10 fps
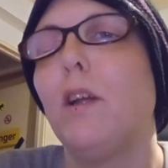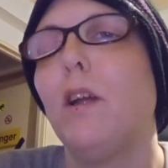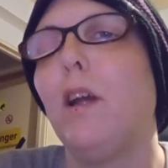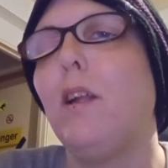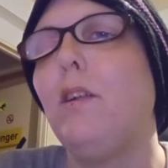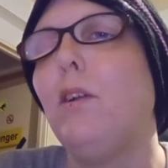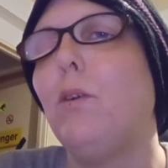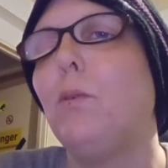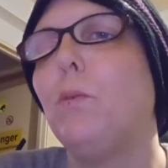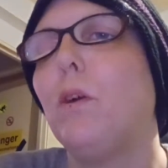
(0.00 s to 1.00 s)

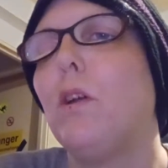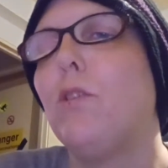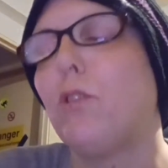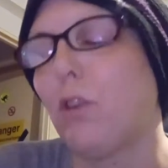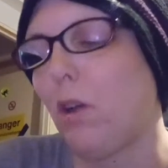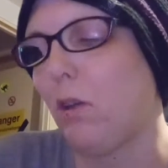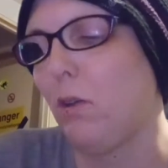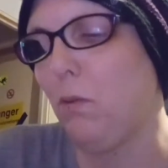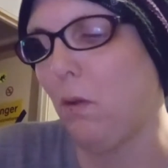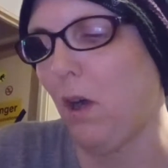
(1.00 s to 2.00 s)
Hello.
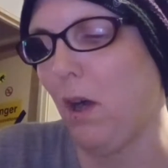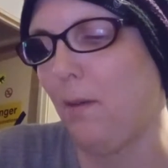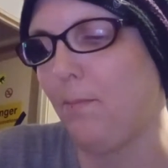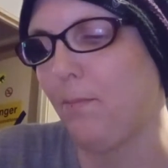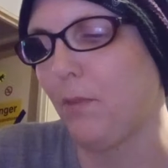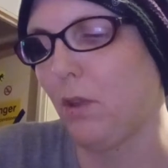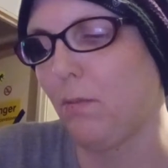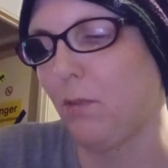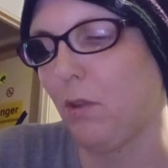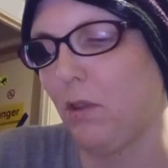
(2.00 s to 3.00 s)
So, I'm
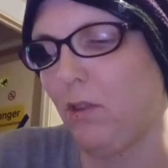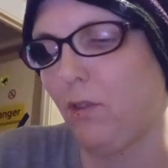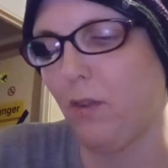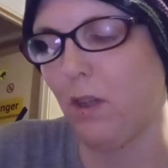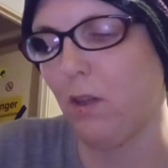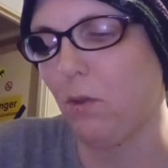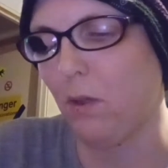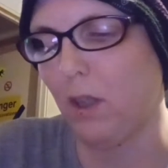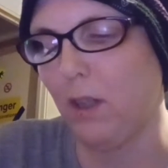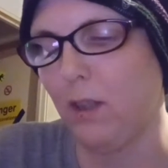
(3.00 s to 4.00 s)
doing this video
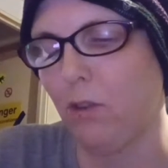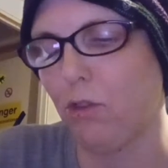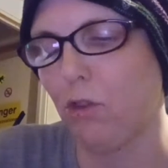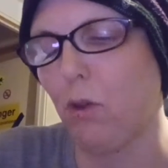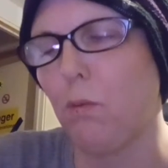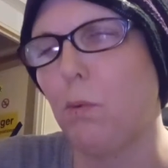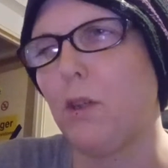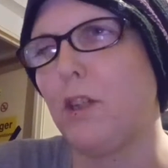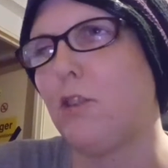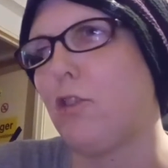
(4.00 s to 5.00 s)
quickly because I
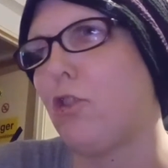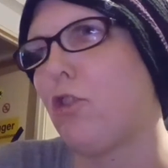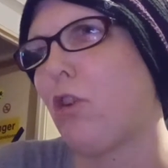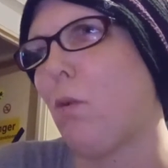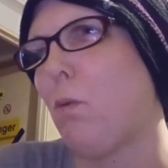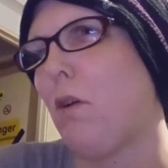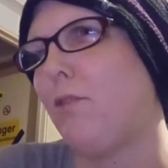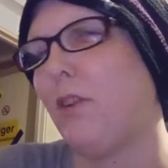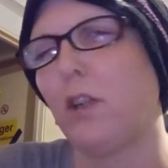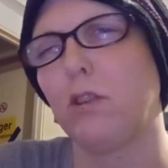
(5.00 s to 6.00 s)
wanted to show off
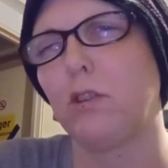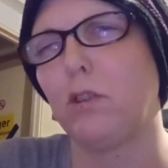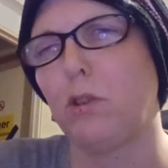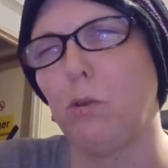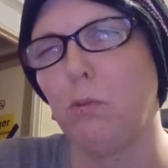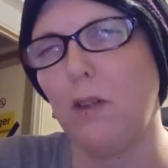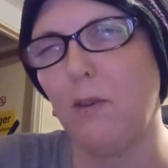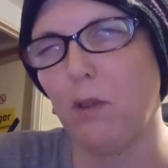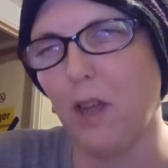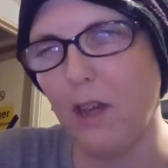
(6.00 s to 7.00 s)
a cool
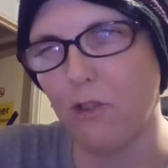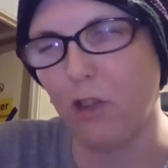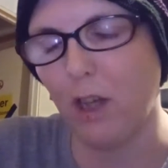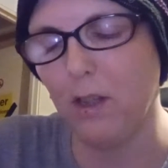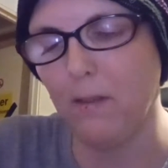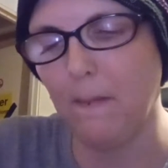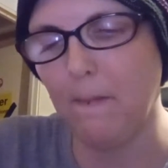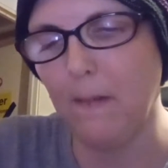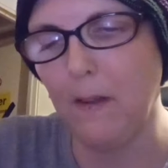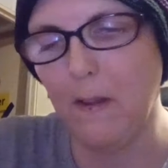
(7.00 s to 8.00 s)
little gadget
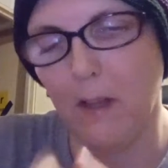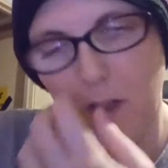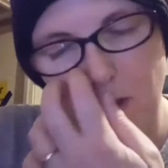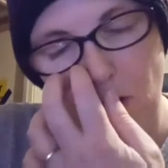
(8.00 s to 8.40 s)
that